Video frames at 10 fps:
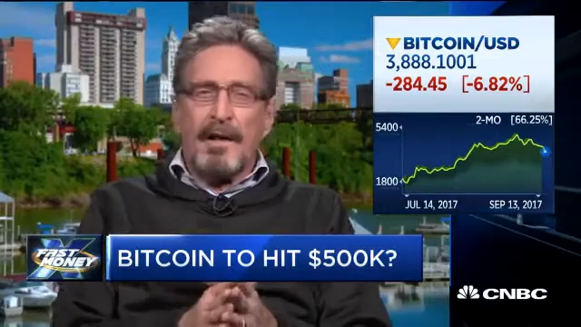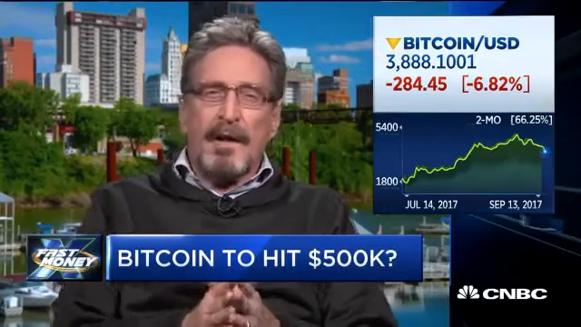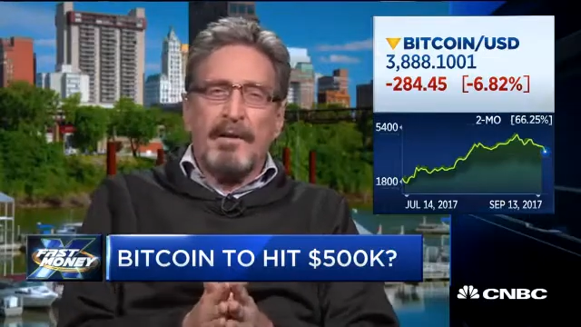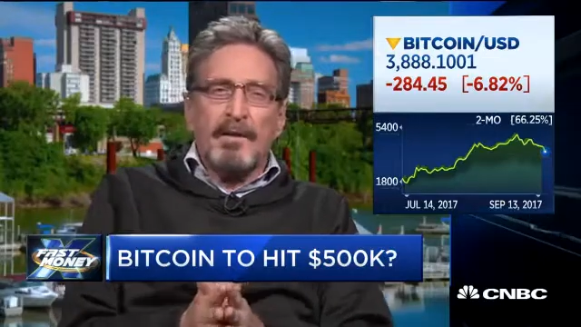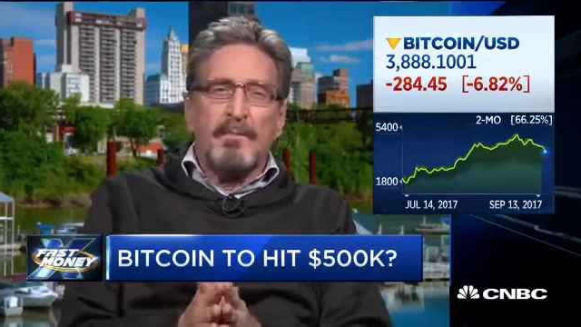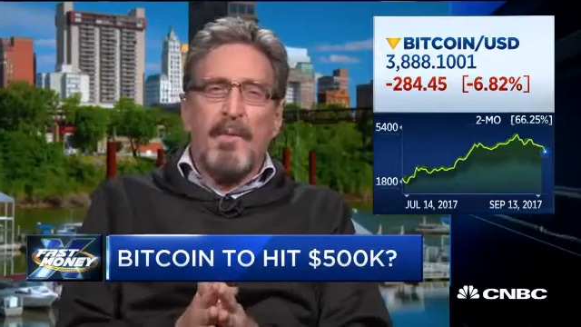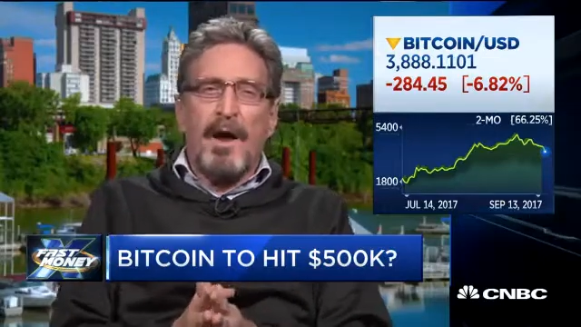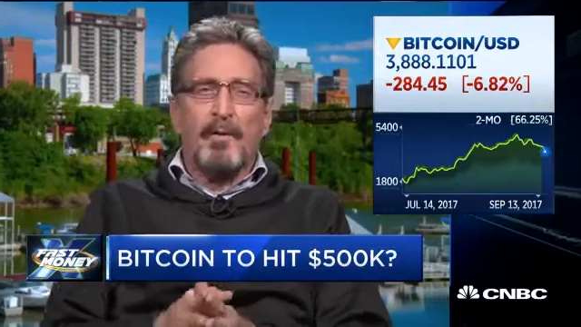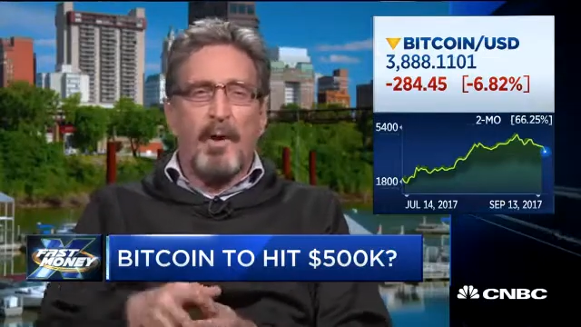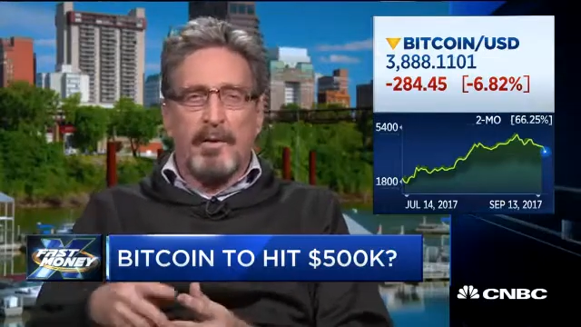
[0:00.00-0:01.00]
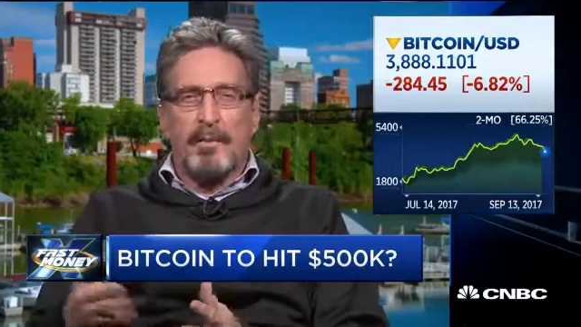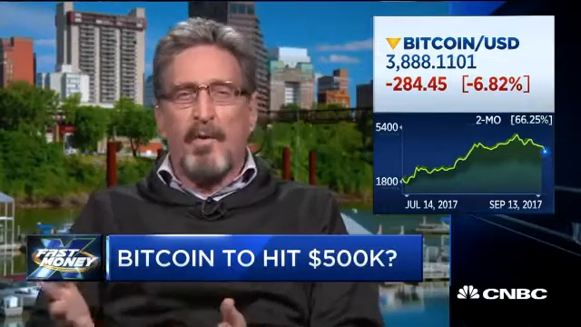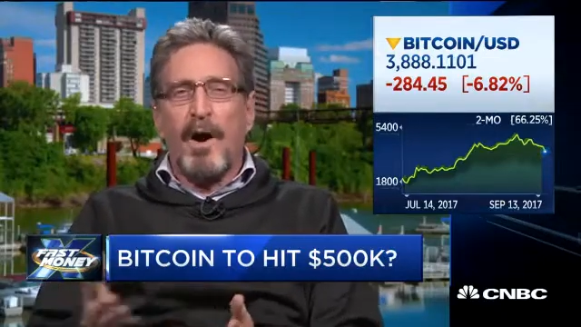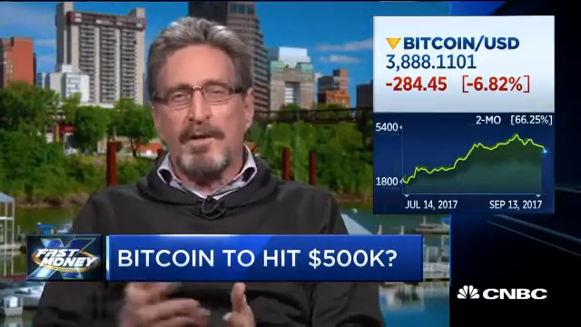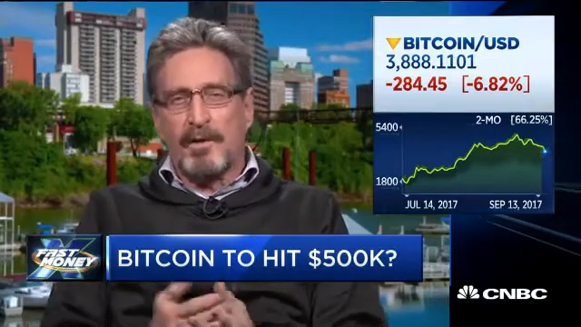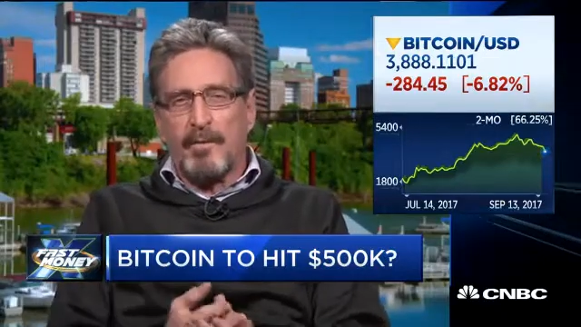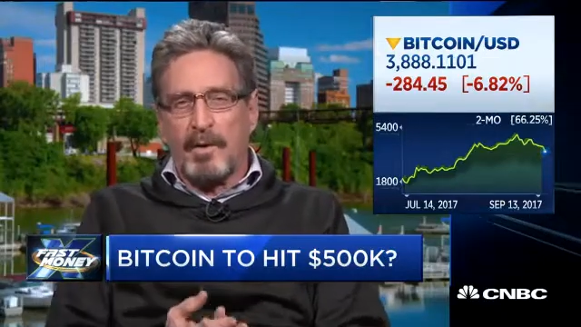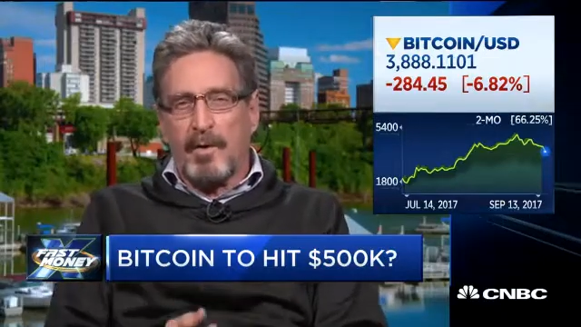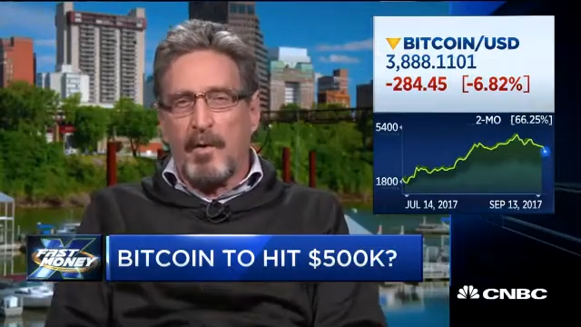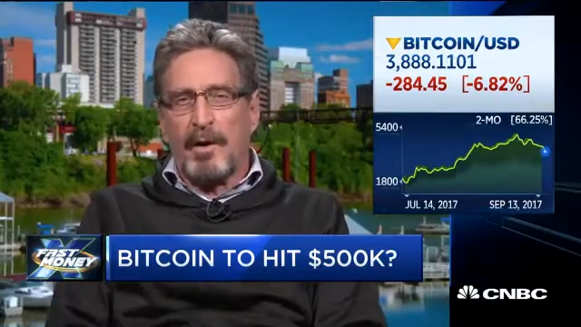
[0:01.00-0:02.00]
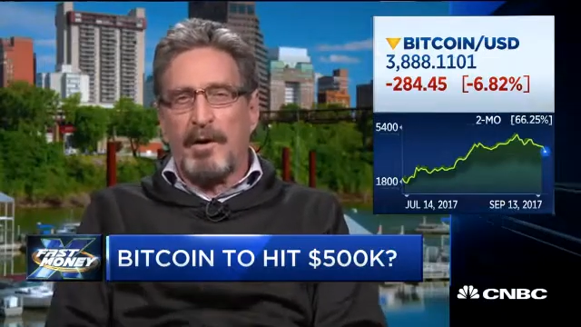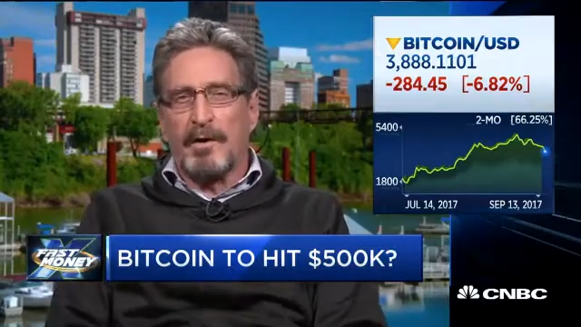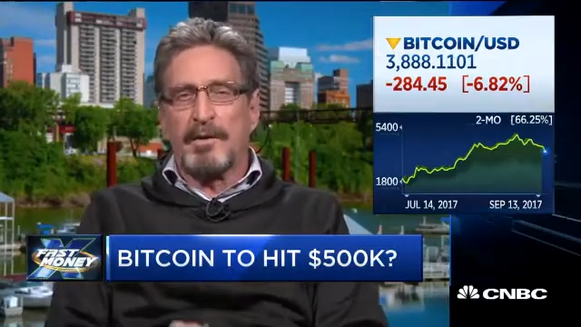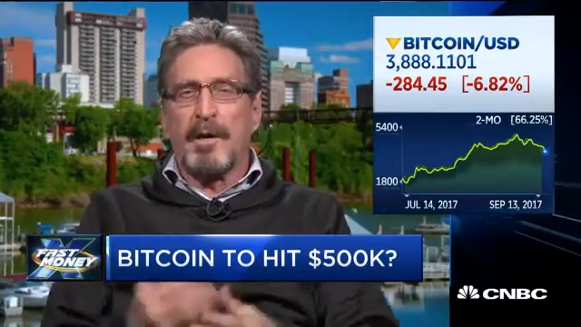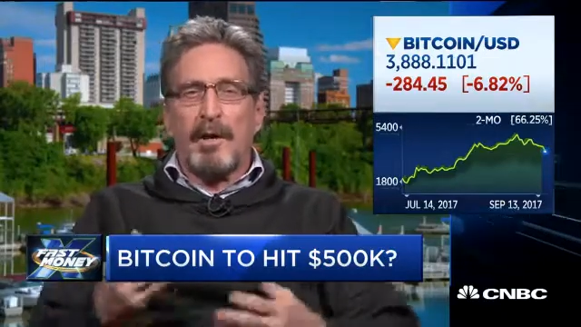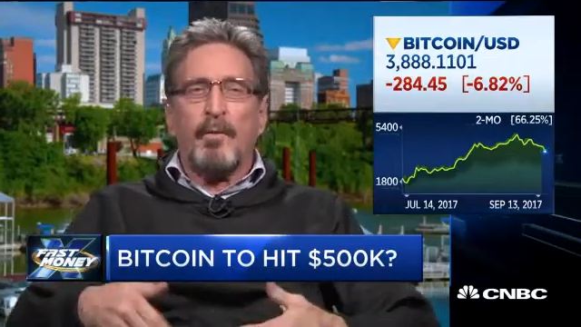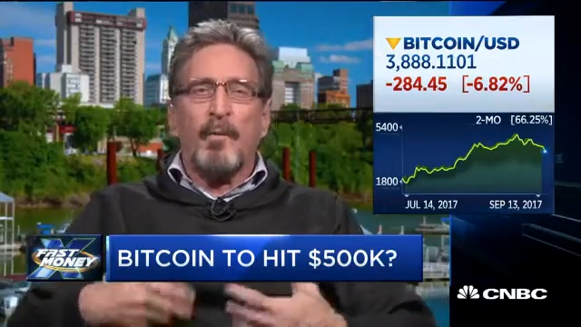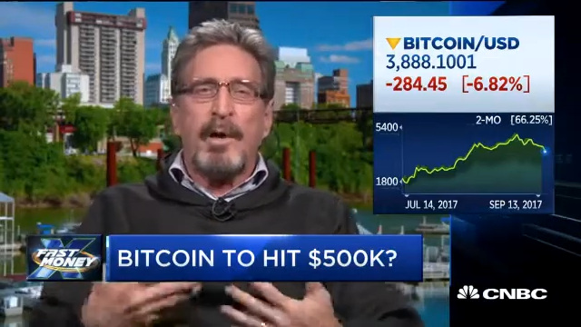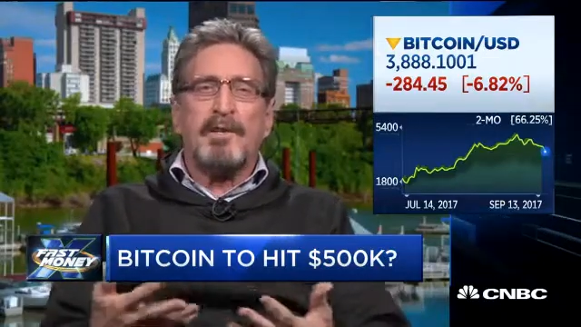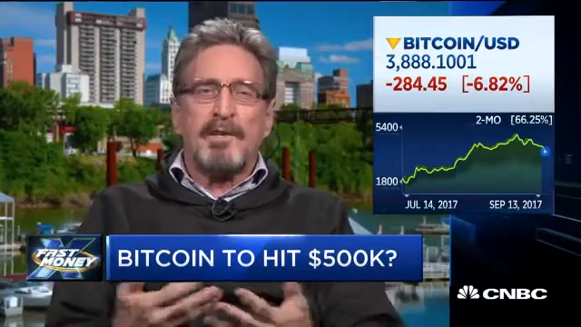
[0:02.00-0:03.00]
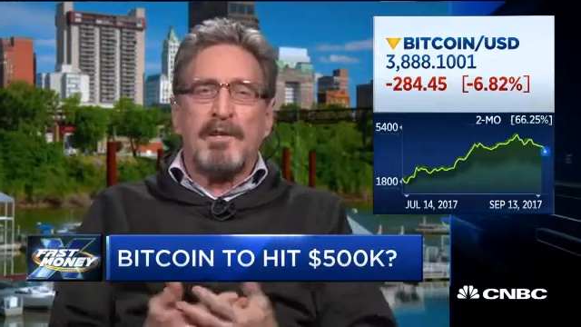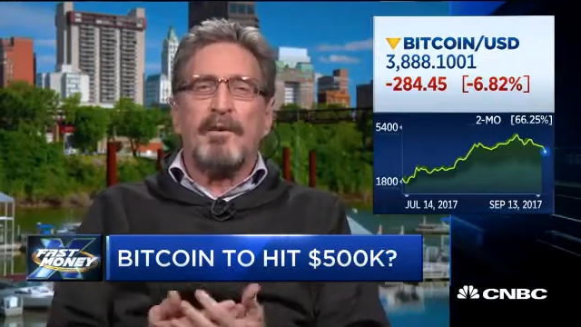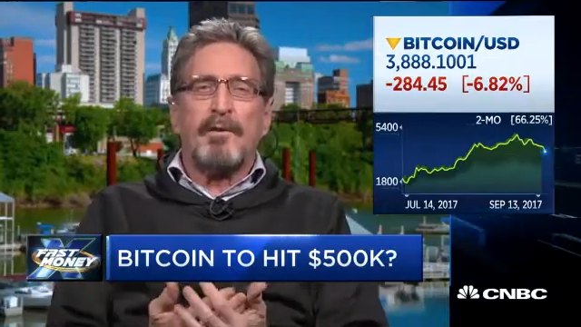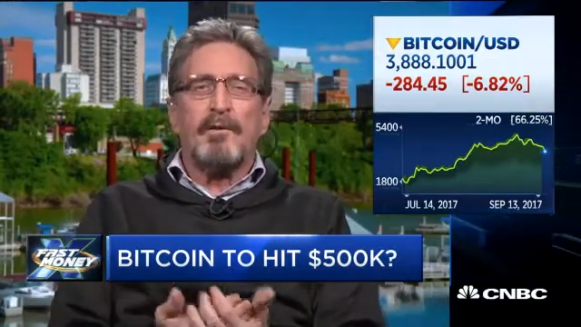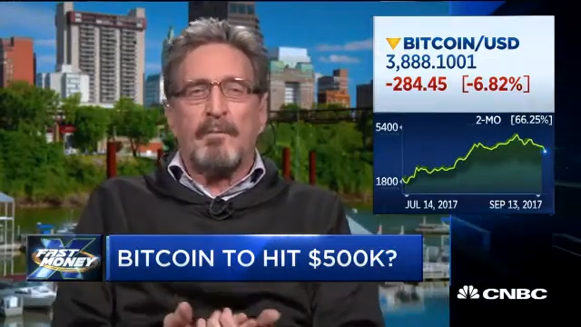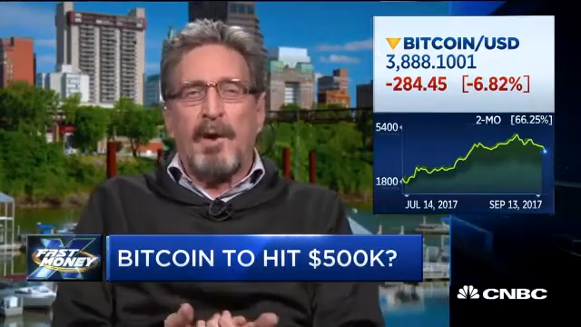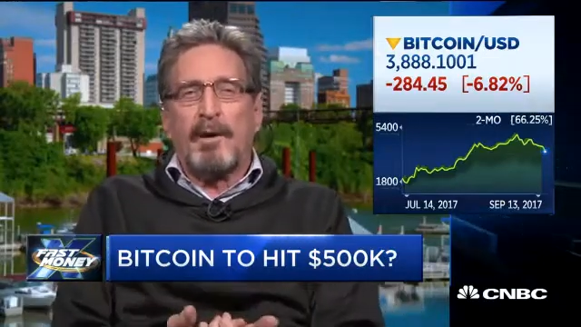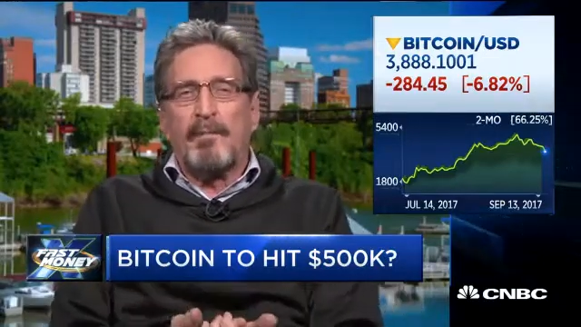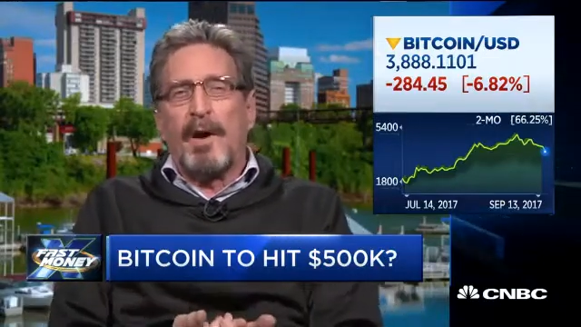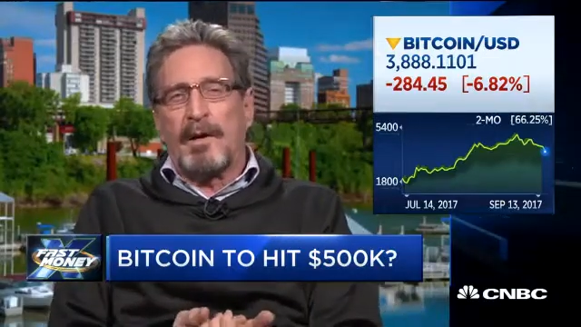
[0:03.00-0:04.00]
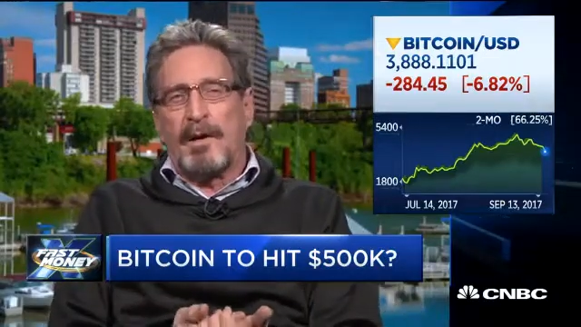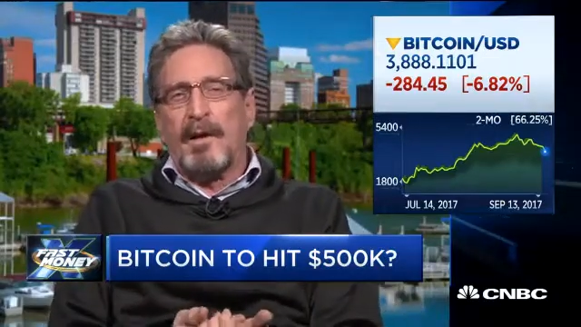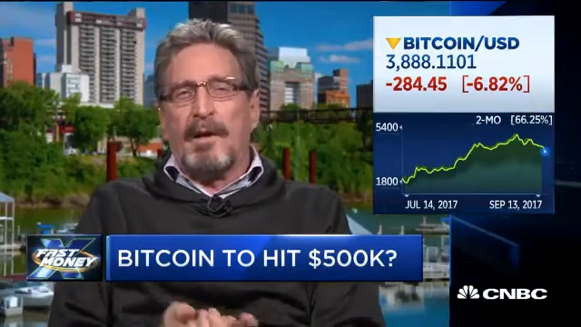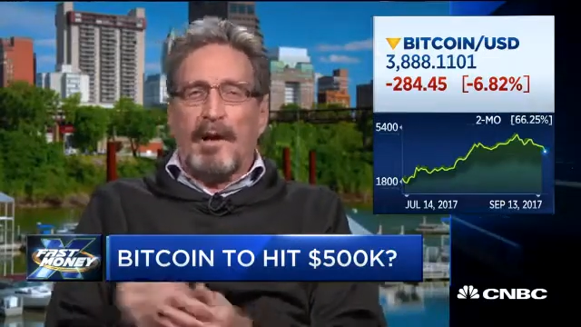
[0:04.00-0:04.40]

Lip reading: it doesn't matter what the price of Bitcoin is. We still make money.